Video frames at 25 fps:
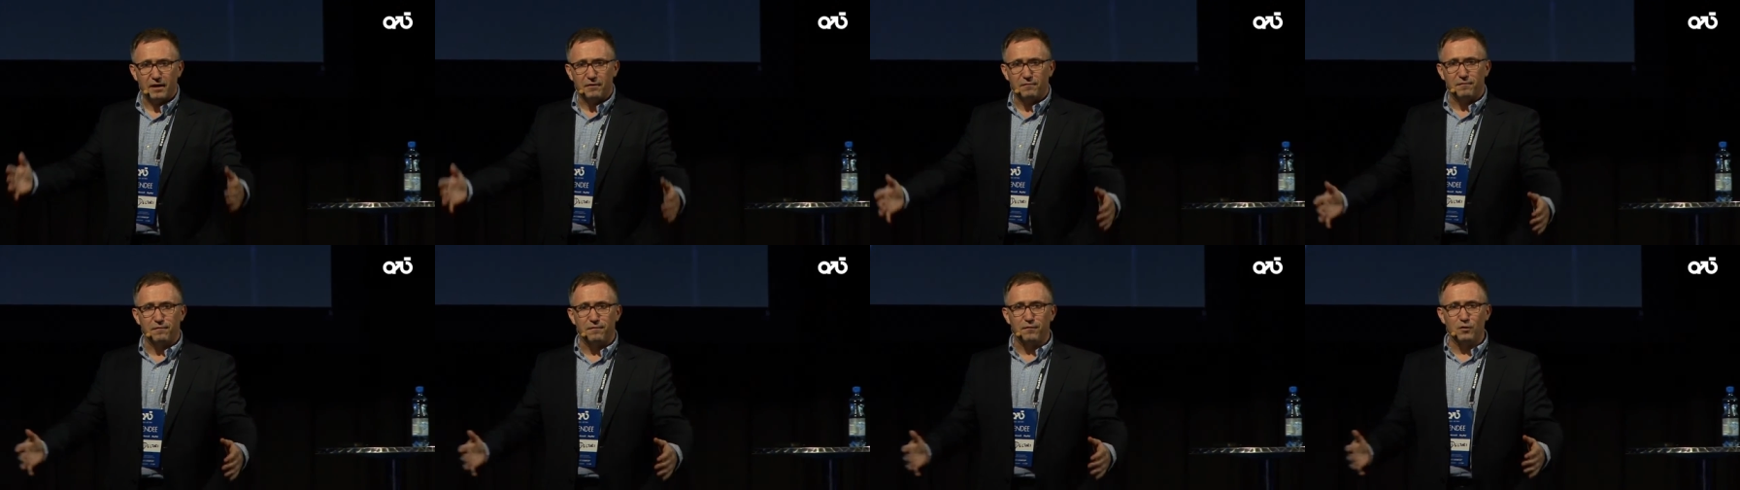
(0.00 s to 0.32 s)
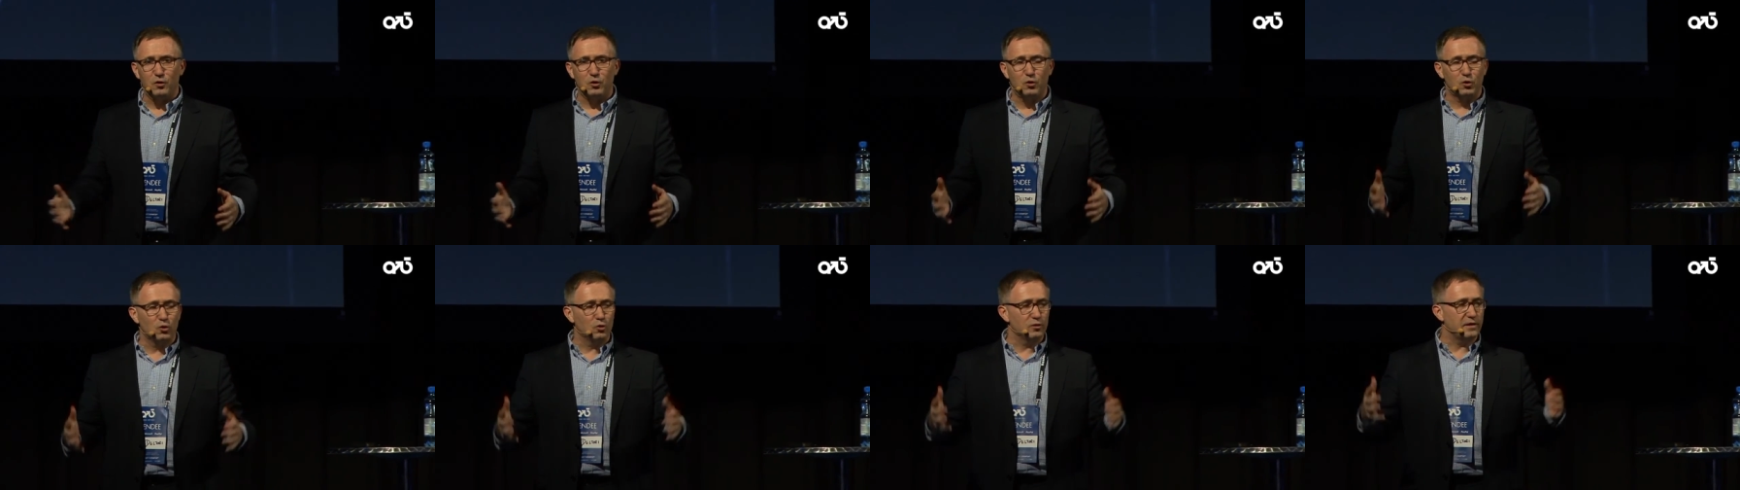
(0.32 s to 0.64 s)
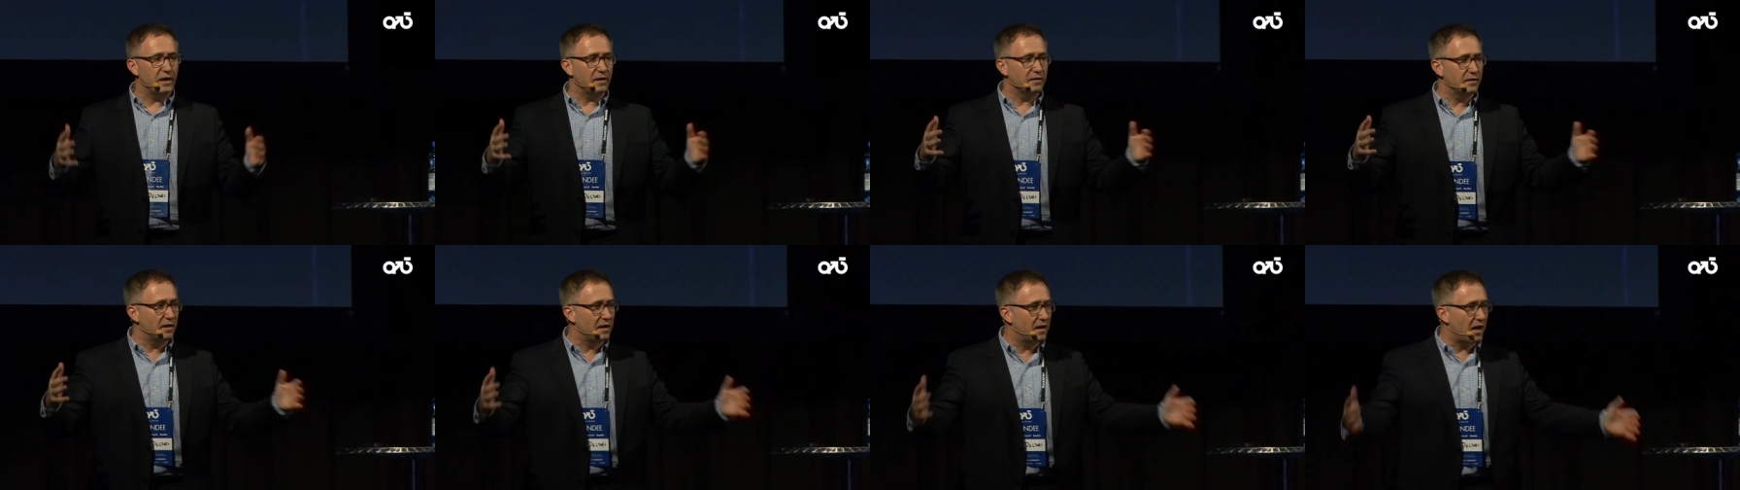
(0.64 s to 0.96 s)
and food
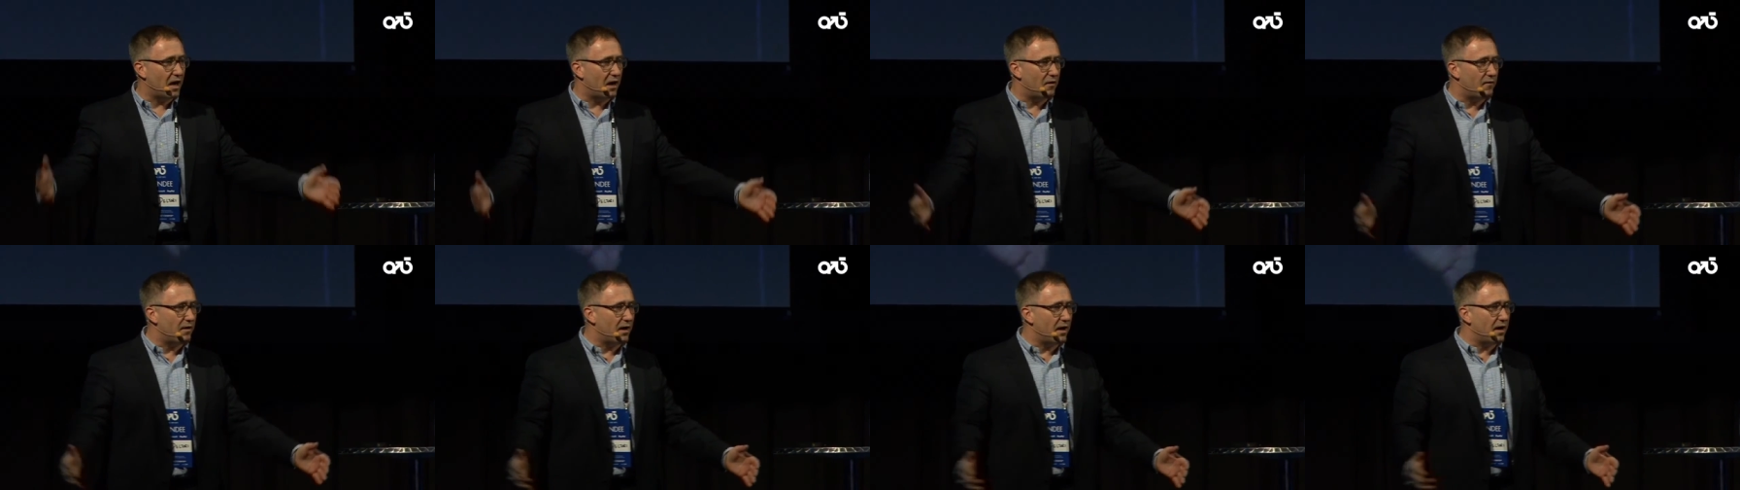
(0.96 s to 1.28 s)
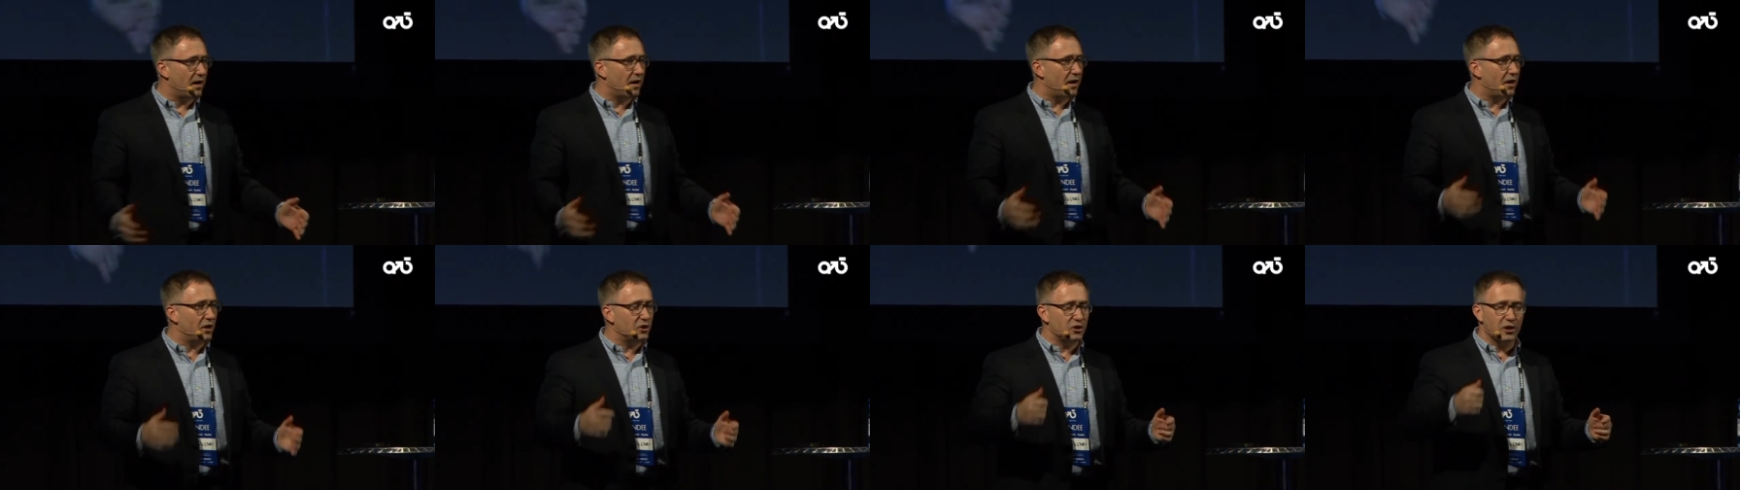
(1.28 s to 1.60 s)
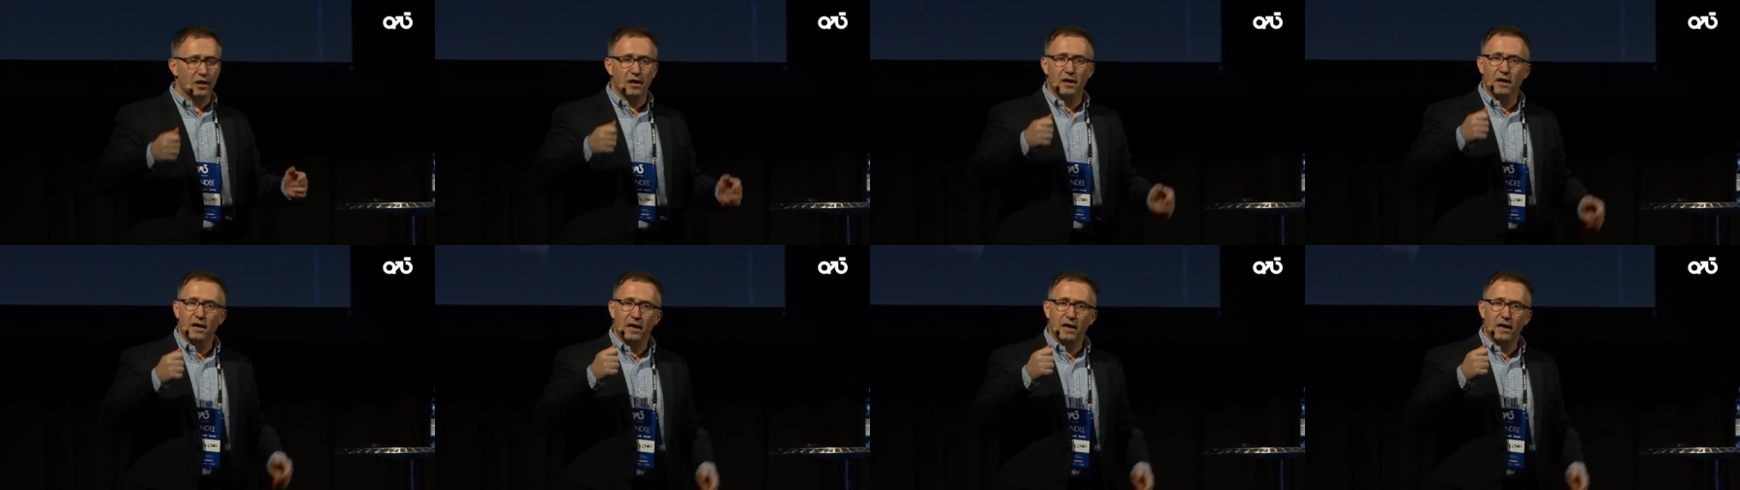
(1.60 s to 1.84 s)
and garage,